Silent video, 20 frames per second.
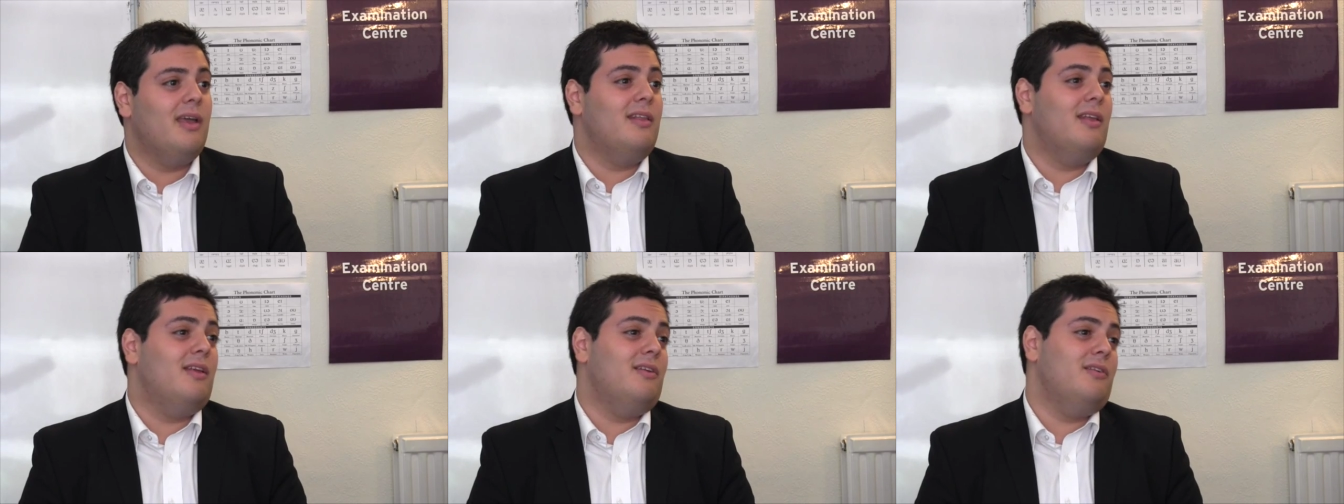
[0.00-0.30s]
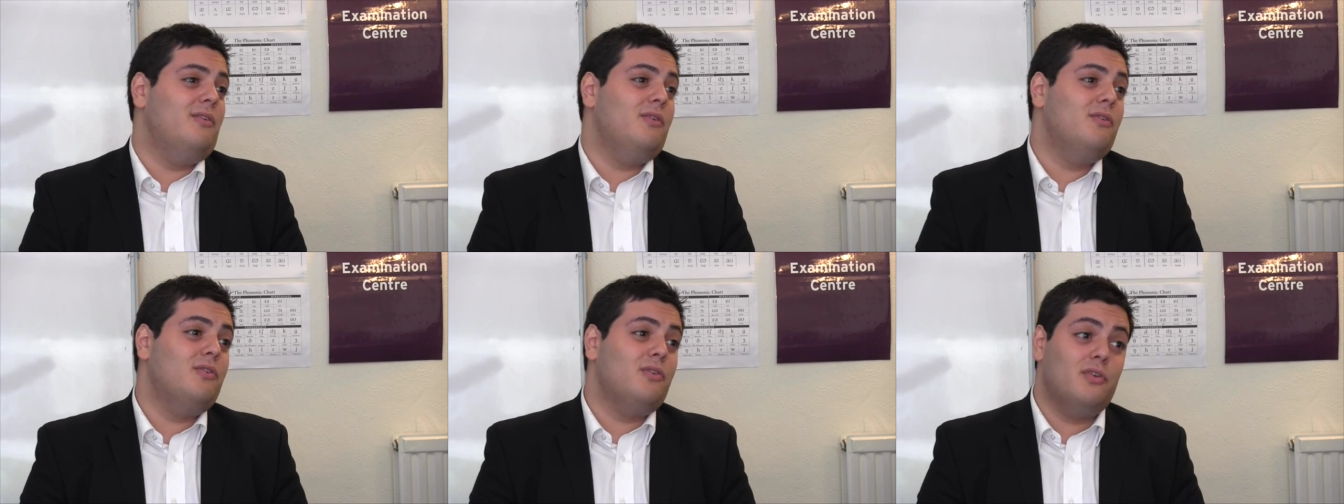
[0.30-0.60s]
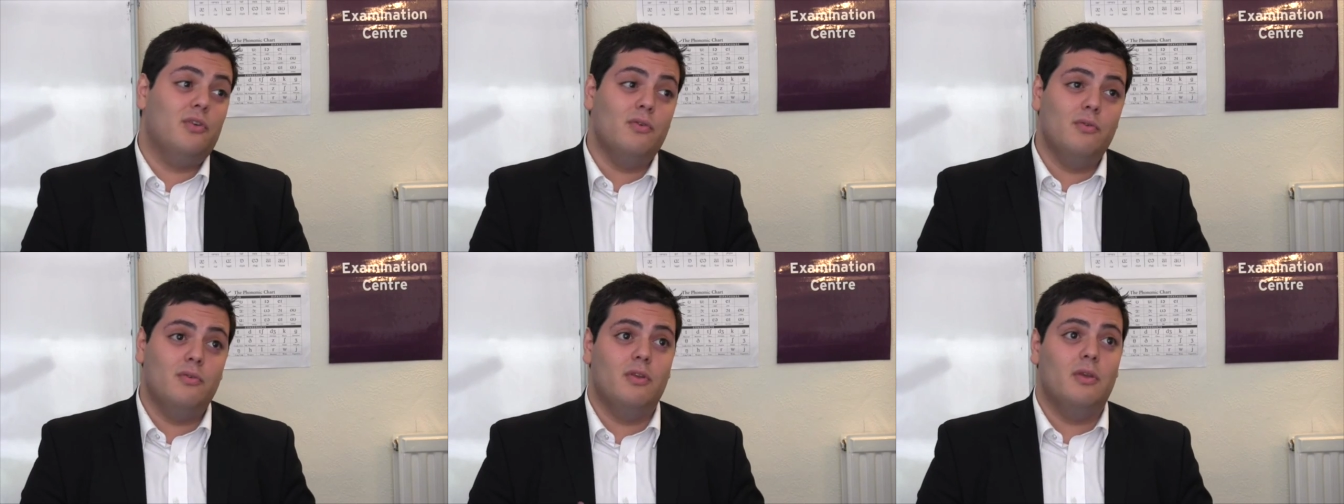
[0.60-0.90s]
And then you
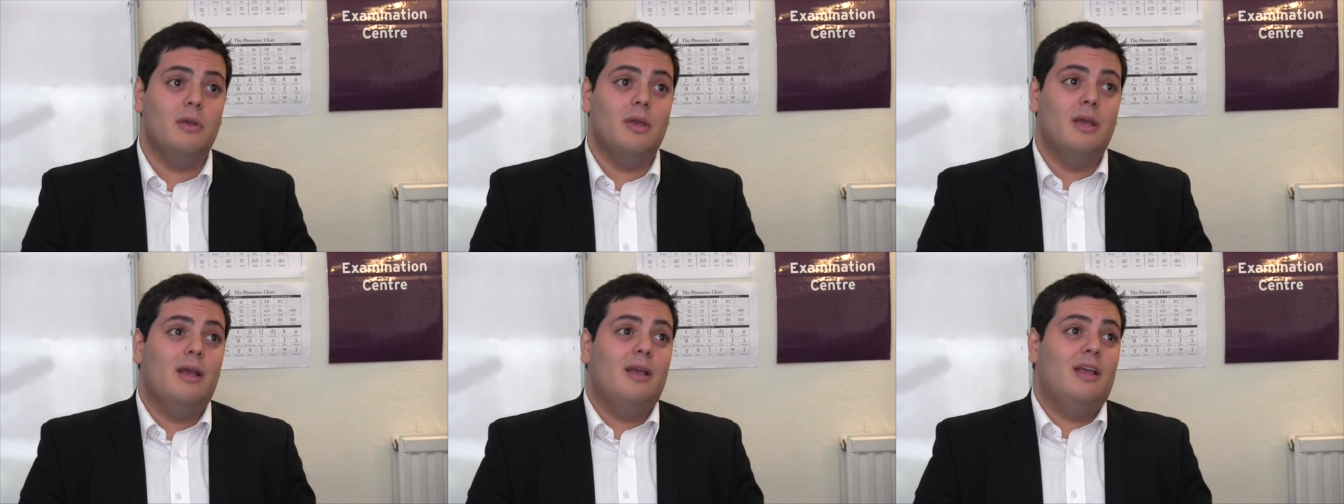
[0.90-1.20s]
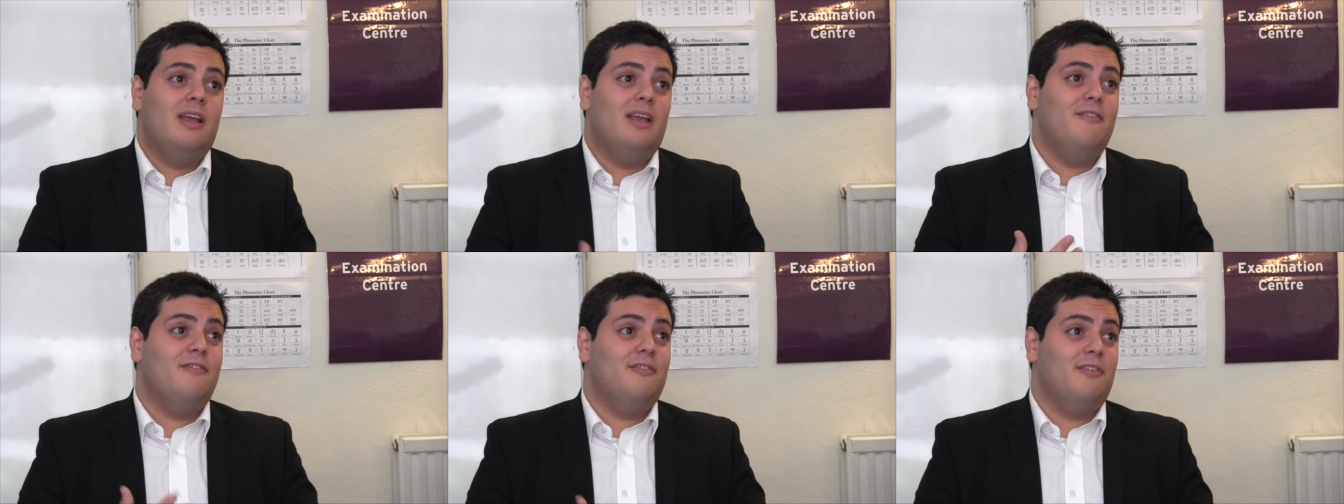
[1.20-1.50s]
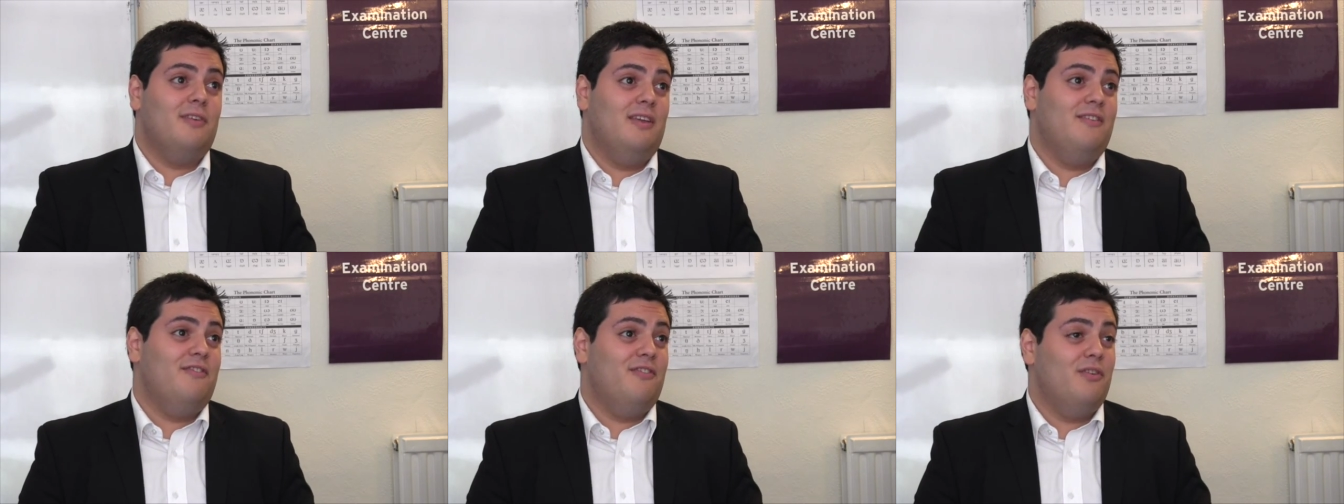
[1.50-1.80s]
should,
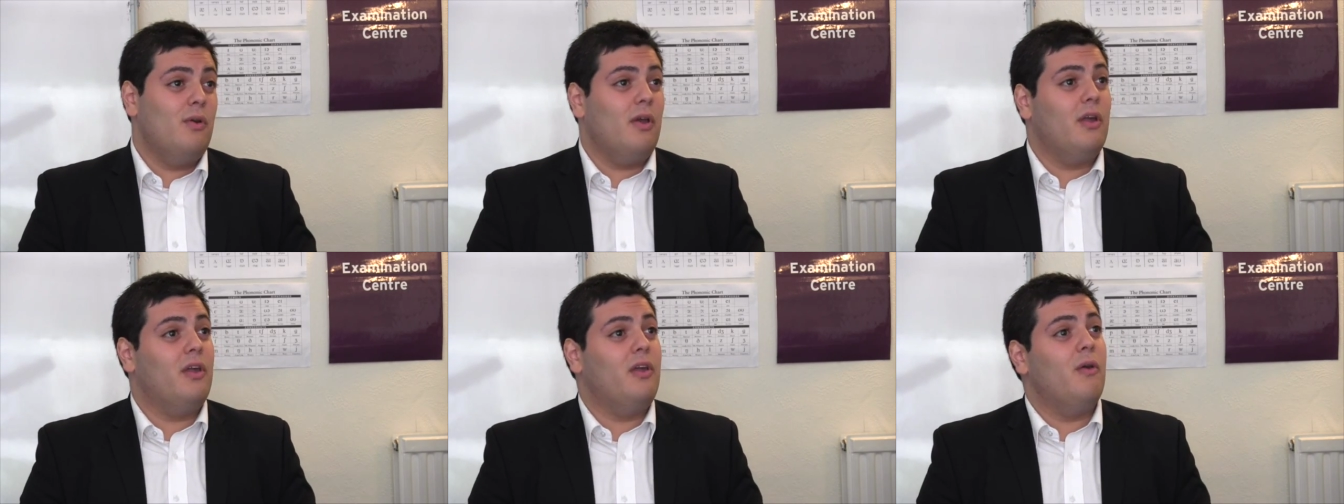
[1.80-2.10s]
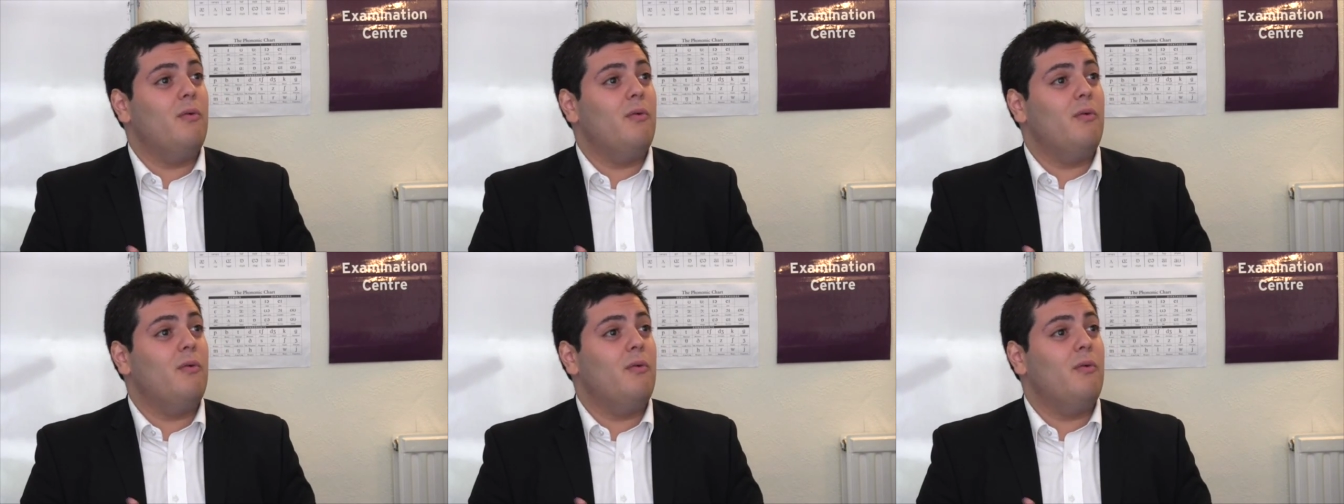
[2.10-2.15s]
if you are